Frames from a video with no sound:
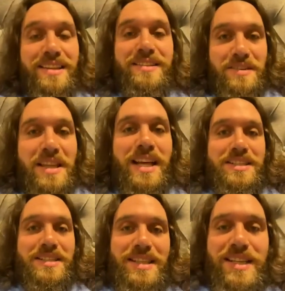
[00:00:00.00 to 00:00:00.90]

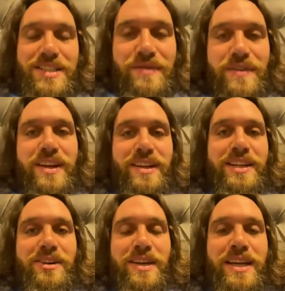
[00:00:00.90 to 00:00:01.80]
That's fairly
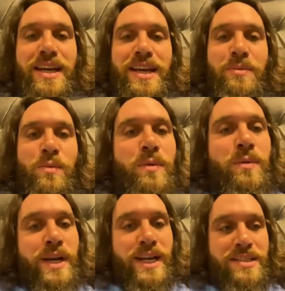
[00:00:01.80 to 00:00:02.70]
naughty.
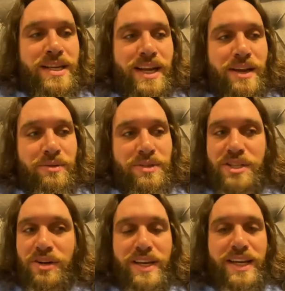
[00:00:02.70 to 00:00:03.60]
When I said I was
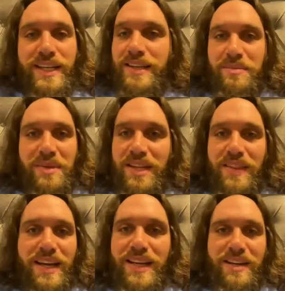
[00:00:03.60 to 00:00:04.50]
naughty, I didn't mean
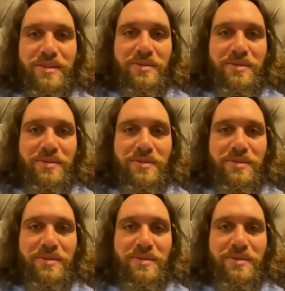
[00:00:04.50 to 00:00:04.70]
that kind of